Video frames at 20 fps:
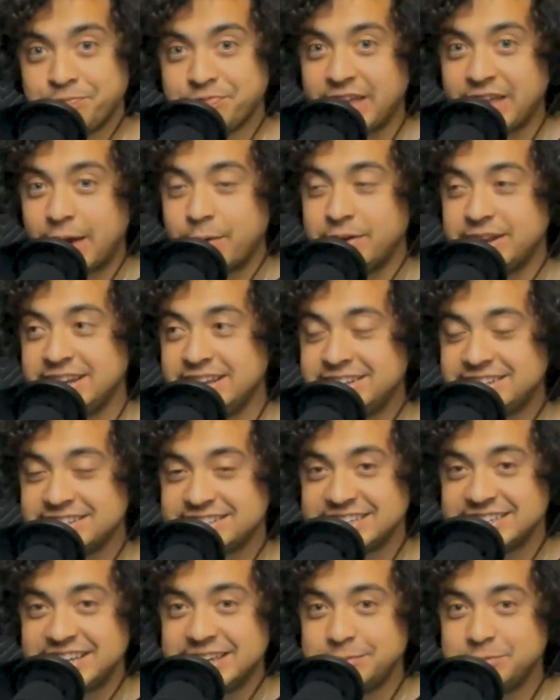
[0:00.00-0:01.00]
and we need to
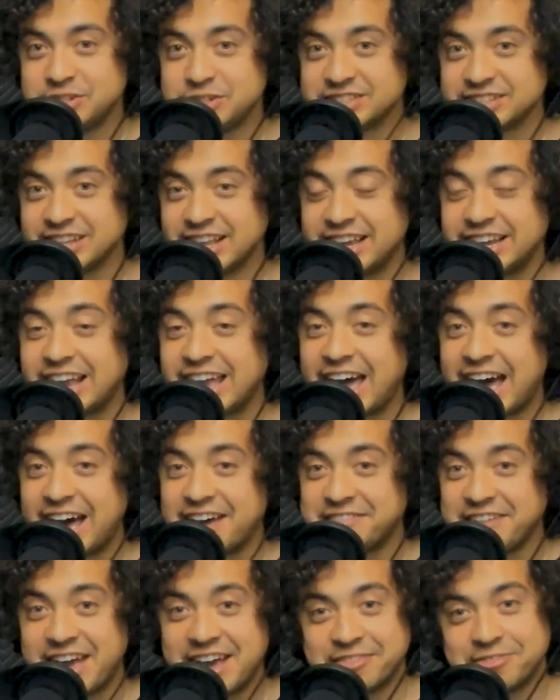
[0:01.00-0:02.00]
see him just like have
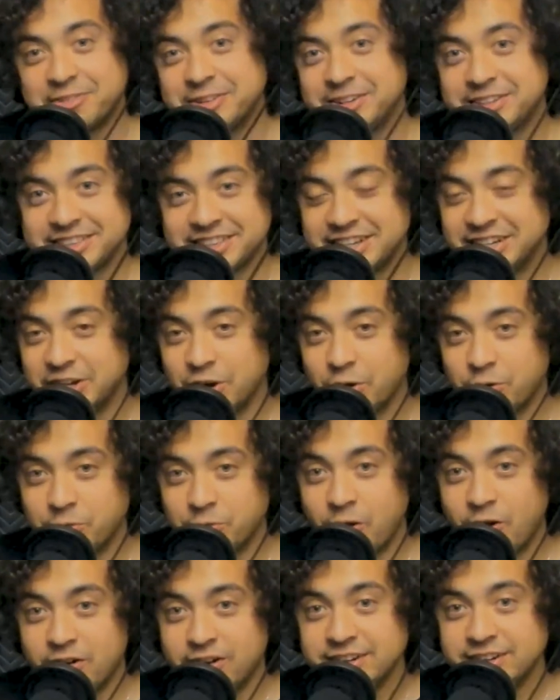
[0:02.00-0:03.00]
everything go
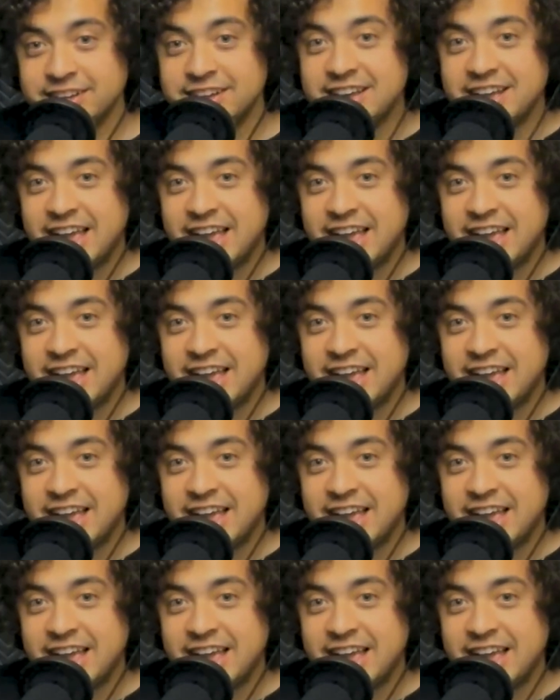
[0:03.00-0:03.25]
wrong,